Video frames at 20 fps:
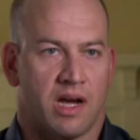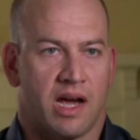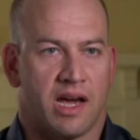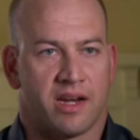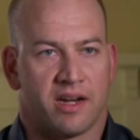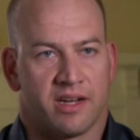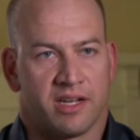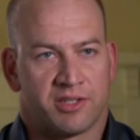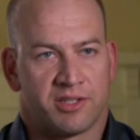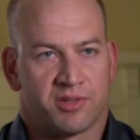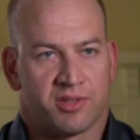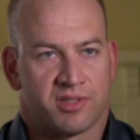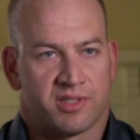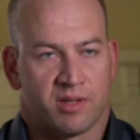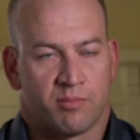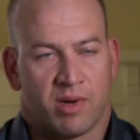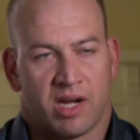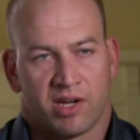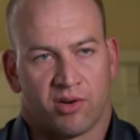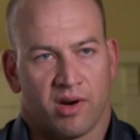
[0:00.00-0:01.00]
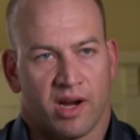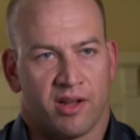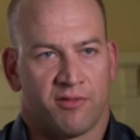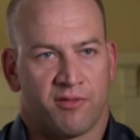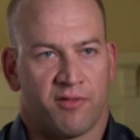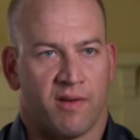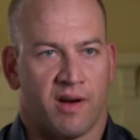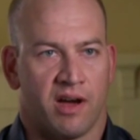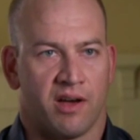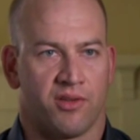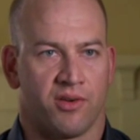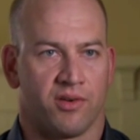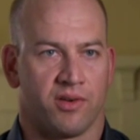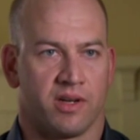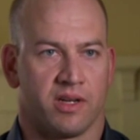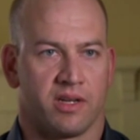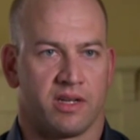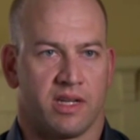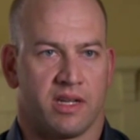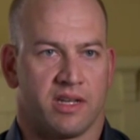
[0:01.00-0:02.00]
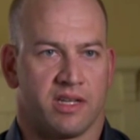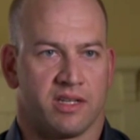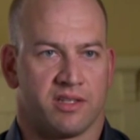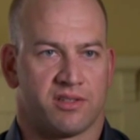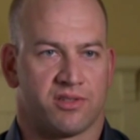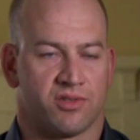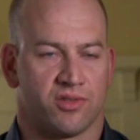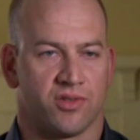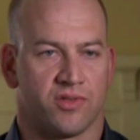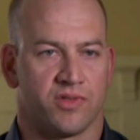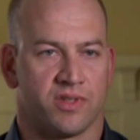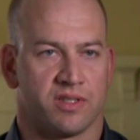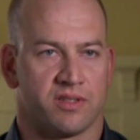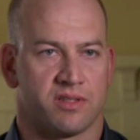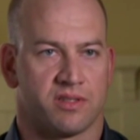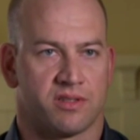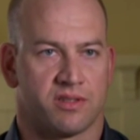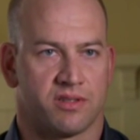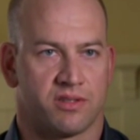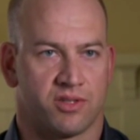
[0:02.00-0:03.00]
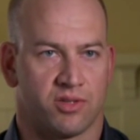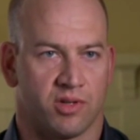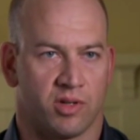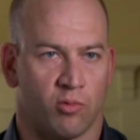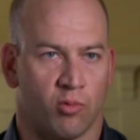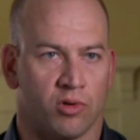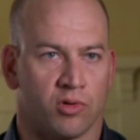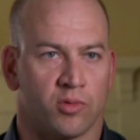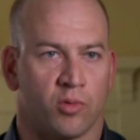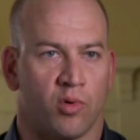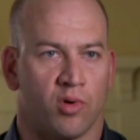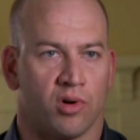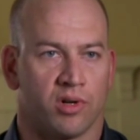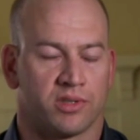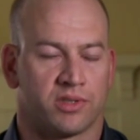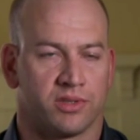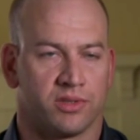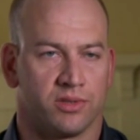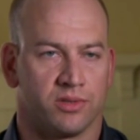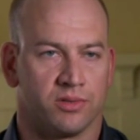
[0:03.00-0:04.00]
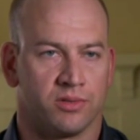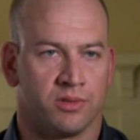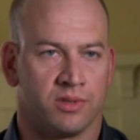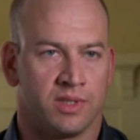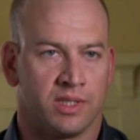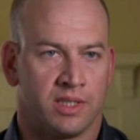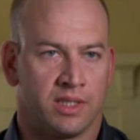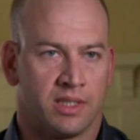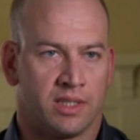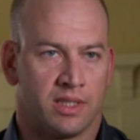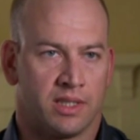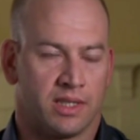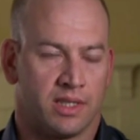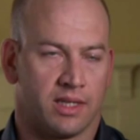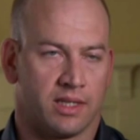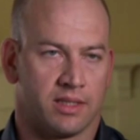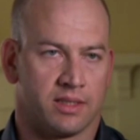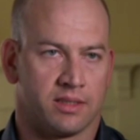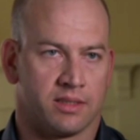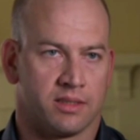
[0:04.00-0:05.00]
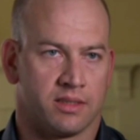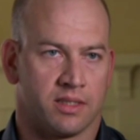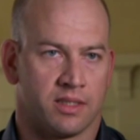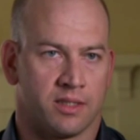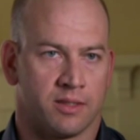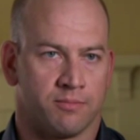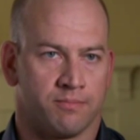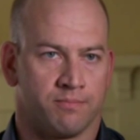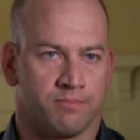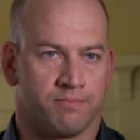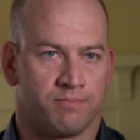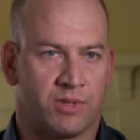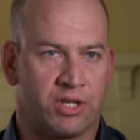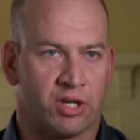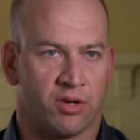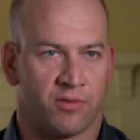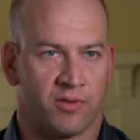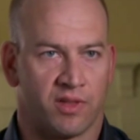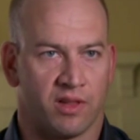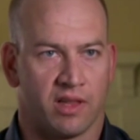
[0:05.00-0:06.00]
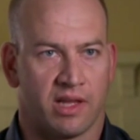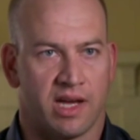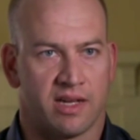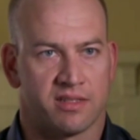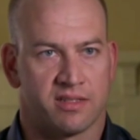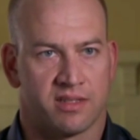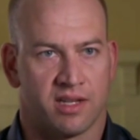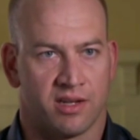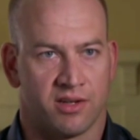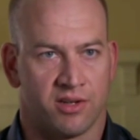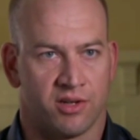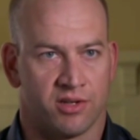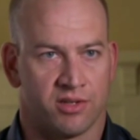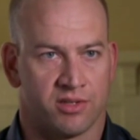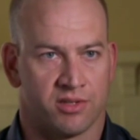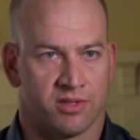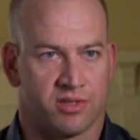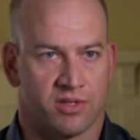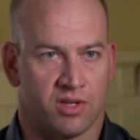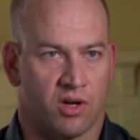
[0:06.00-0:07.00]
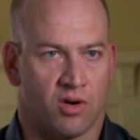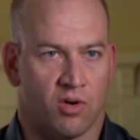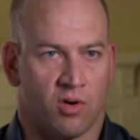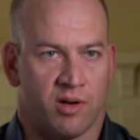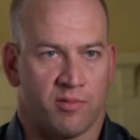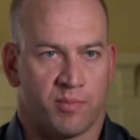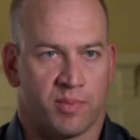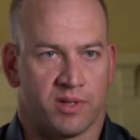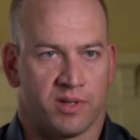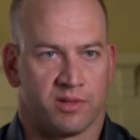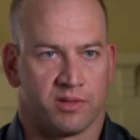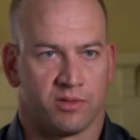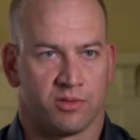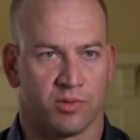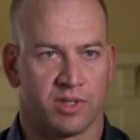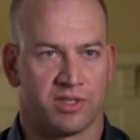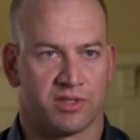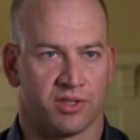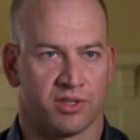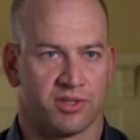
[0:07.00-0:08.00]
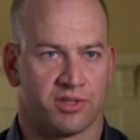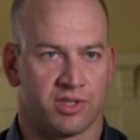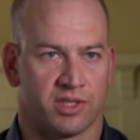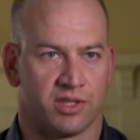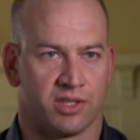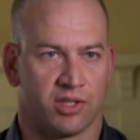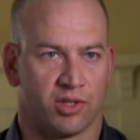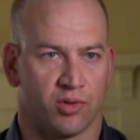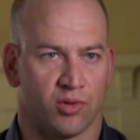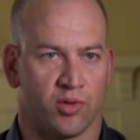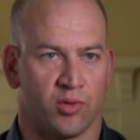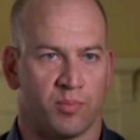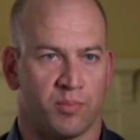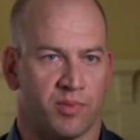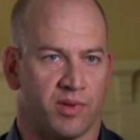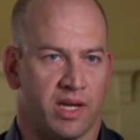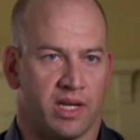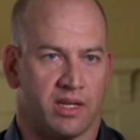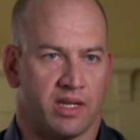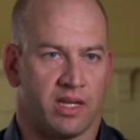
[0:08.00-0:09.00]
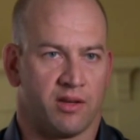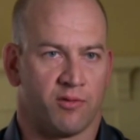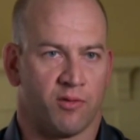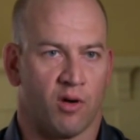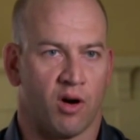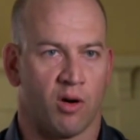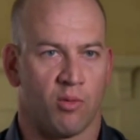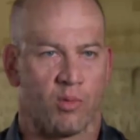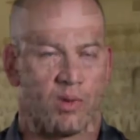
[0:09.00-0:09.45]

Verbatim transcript: I had an interest in my grandfather and, his service during World War II. And, um, you know, for the last 10 years or so, I've been researching the group that he fought